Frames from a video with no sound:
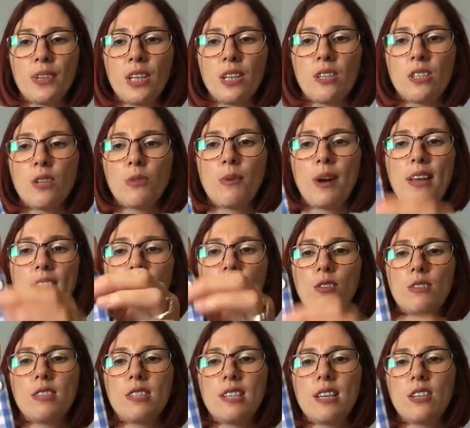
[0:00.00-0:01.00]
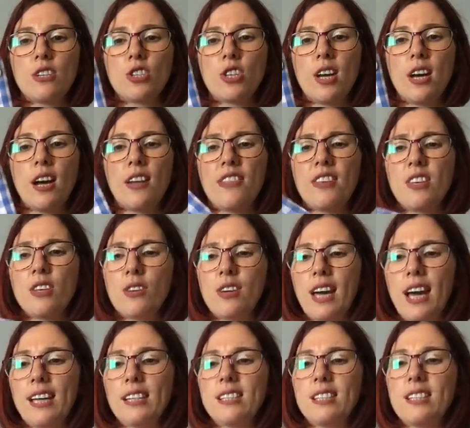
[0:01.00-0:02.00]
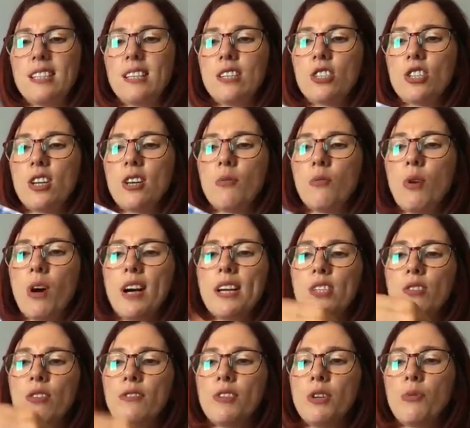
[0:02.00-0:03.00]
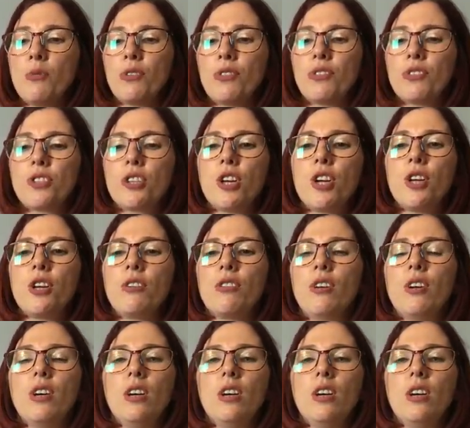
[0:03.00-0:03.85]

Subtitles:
so the way that you stitch it. I think you can stitch it wider if you want to,